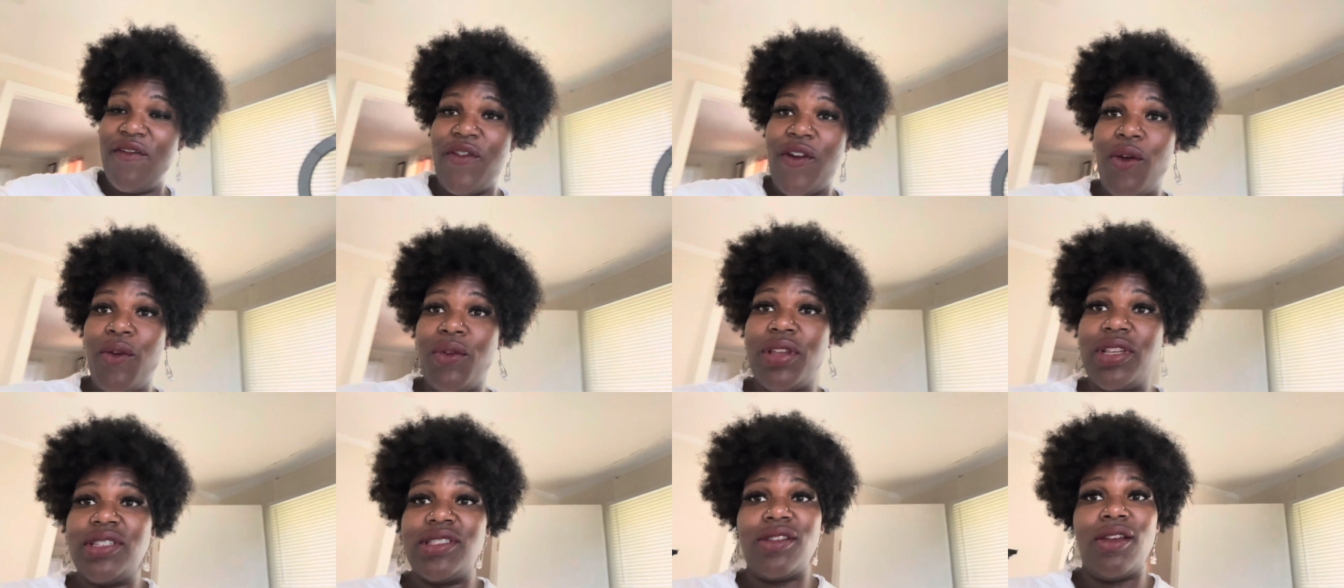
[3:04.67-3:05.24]

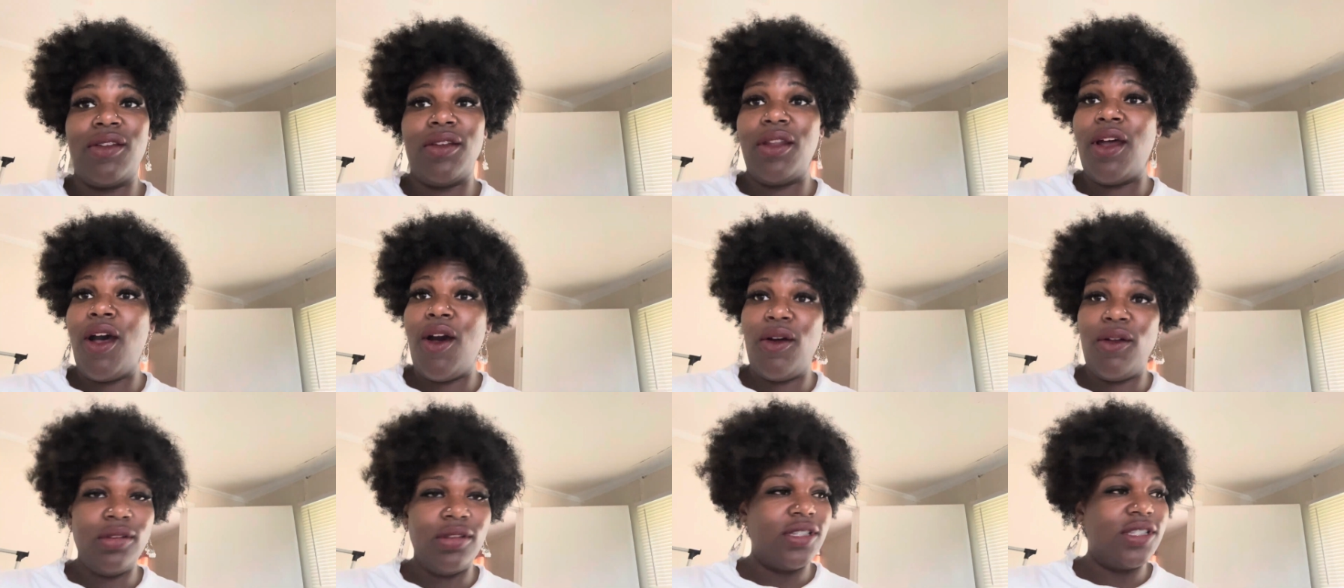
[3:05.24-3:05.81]
focus on the
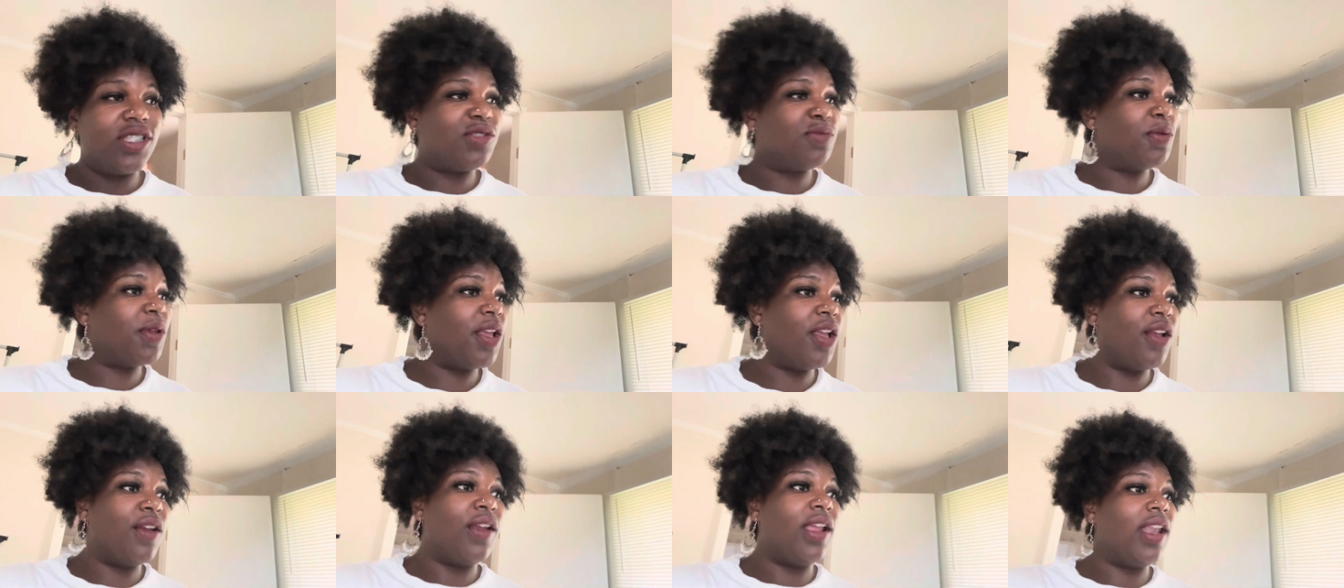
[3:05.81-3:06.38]
holy
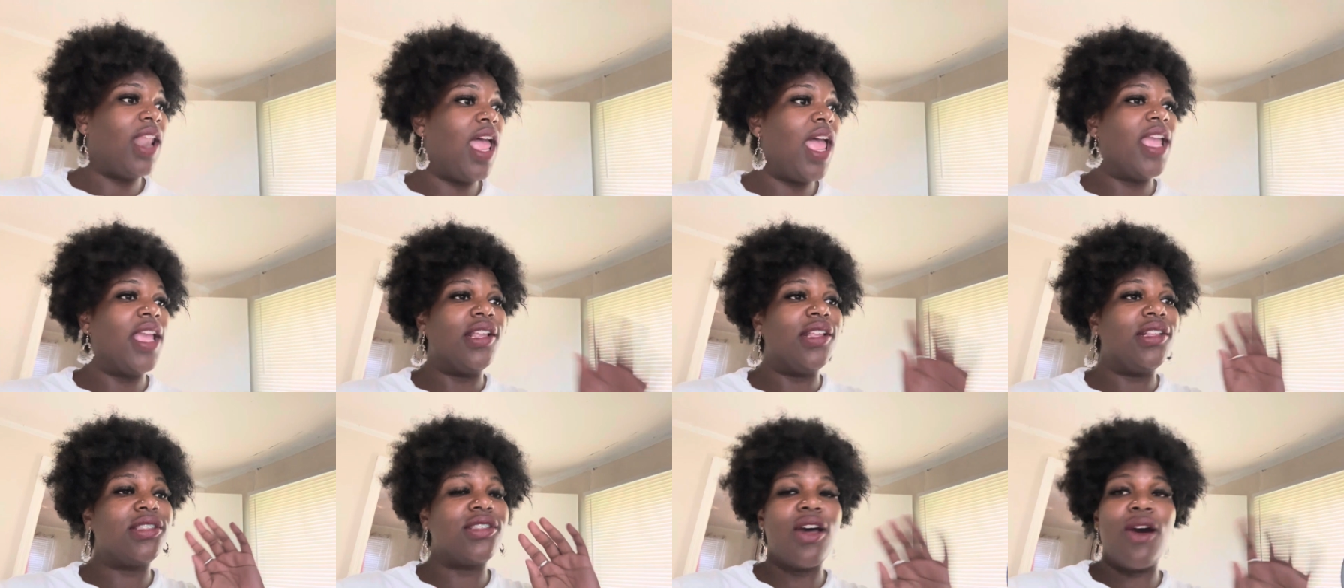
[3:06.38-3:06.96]
spirit
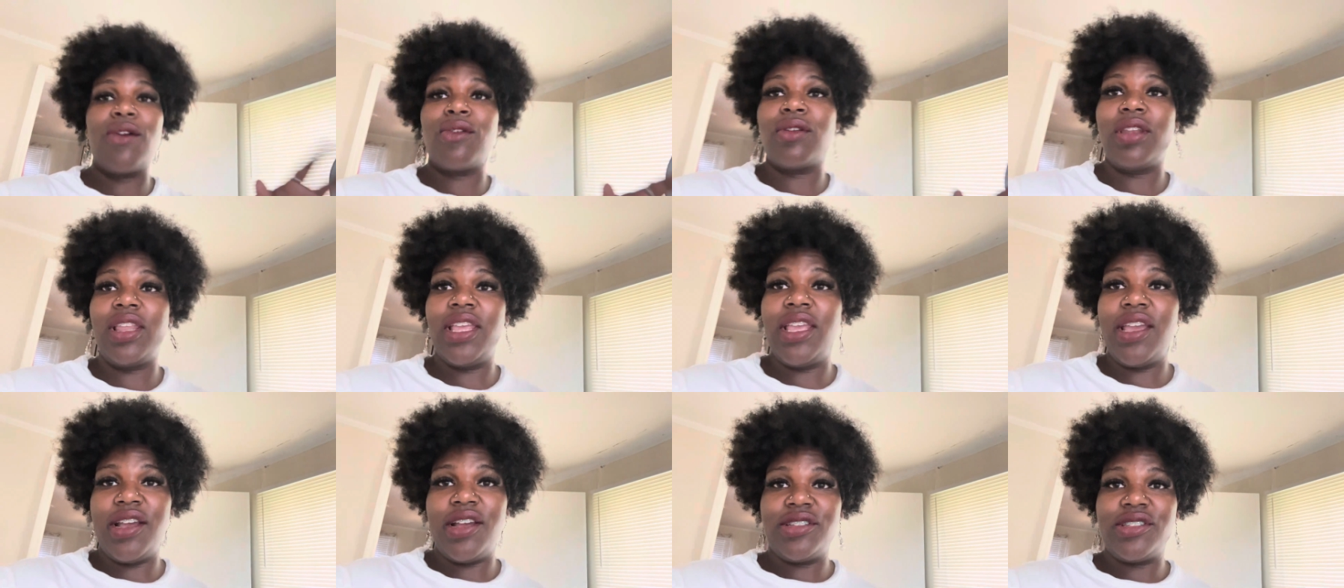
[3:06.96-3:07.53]
like totally
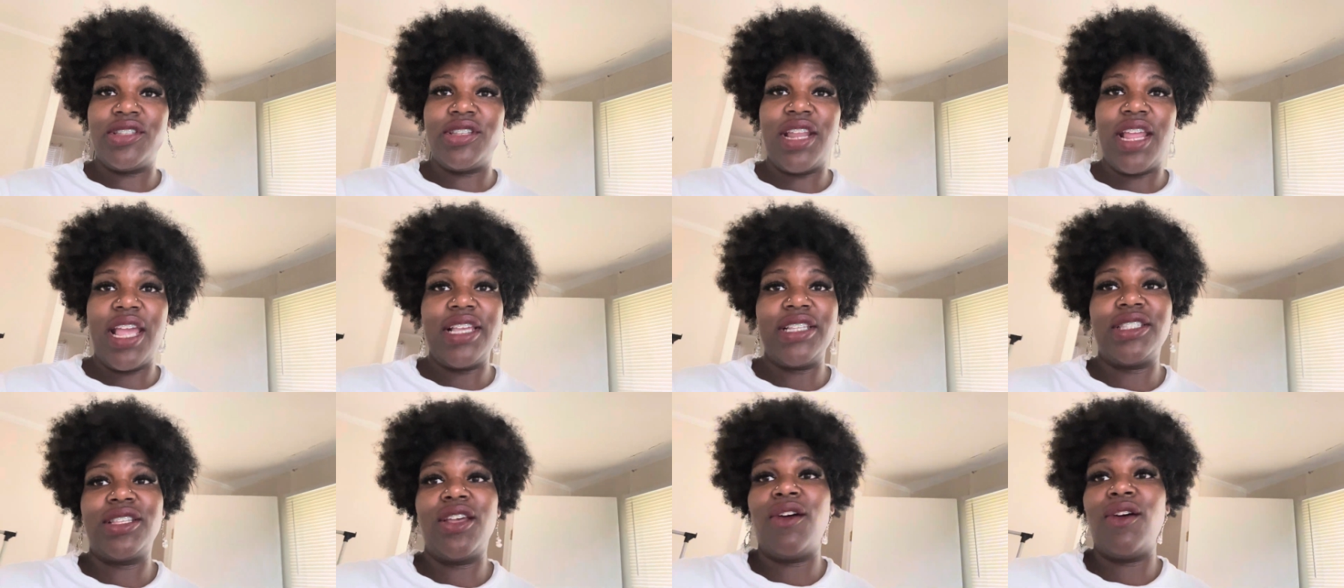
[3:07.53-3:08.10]
yesterday
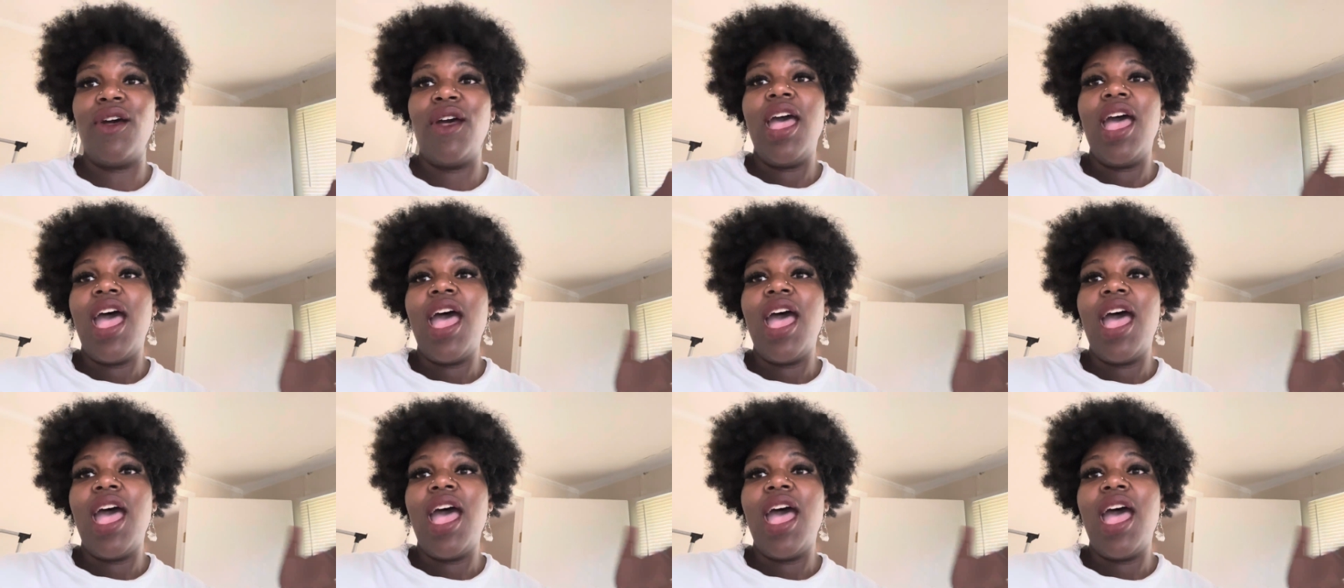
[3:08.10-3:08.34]
so